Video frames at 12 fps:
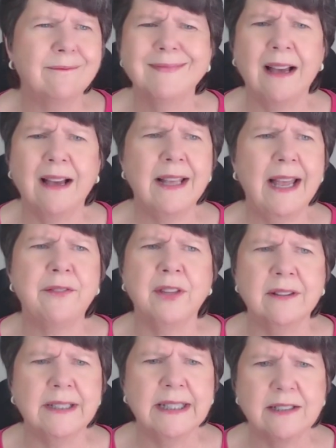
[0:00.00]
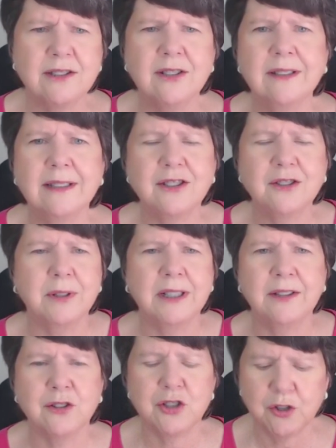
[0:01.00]
I'll have the link to it
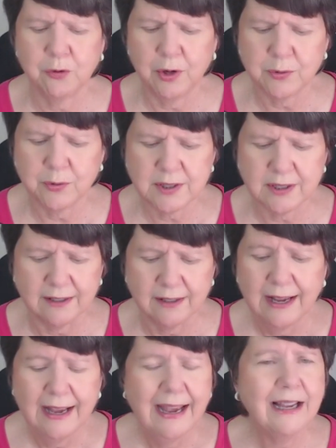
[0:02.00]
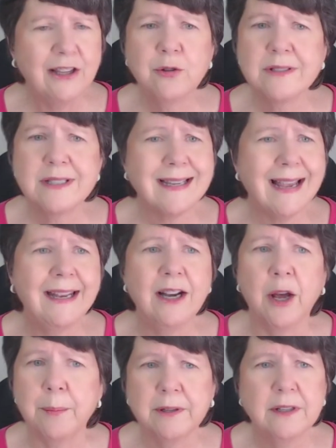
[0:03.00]
in the show notes, and you can sign
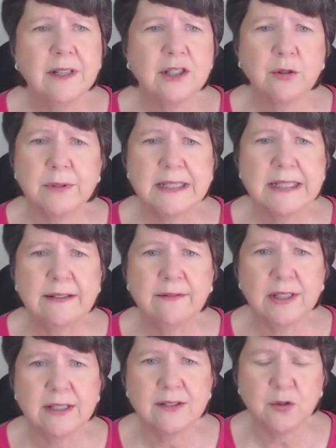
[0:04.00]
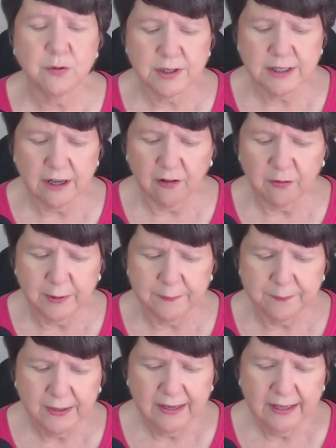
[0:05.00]
up to receive these yourself.
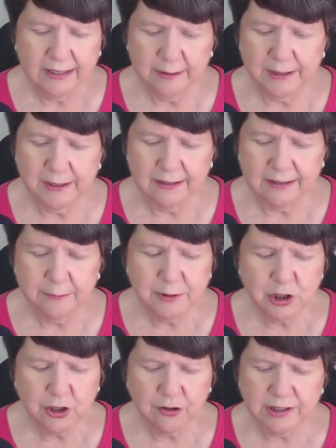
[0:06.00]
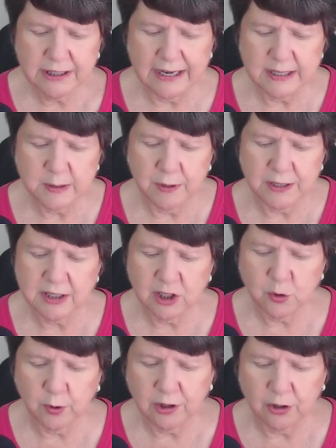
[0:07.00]
But let me share today's
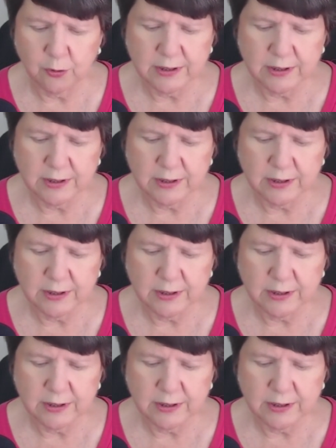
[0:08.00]
message with you.